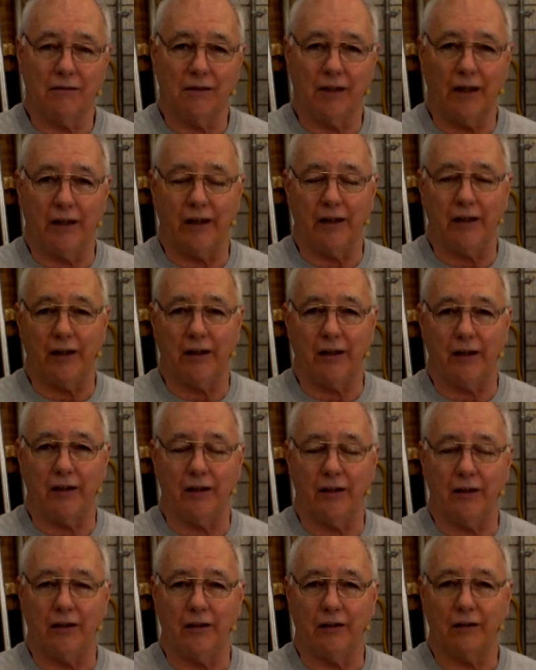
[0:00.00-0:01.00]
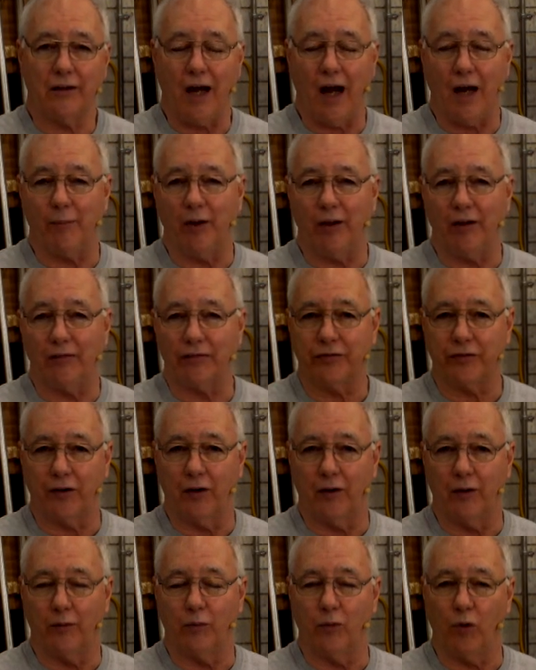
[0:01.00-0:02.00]
a comment
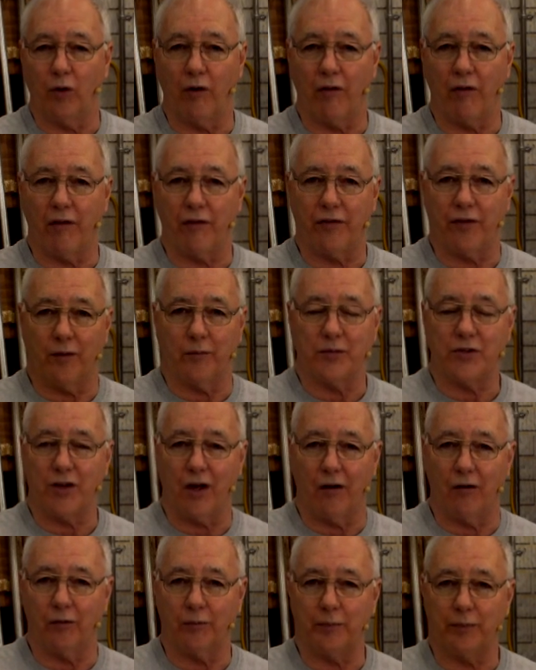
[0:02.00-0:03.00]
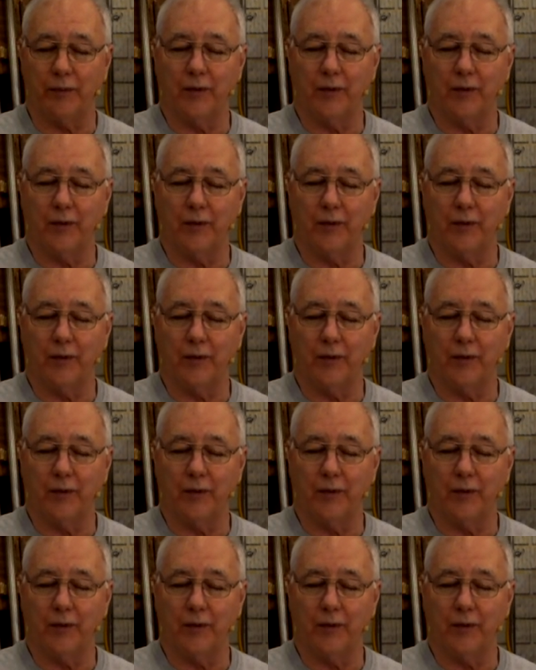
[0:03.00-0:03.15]
from one of the thumbs down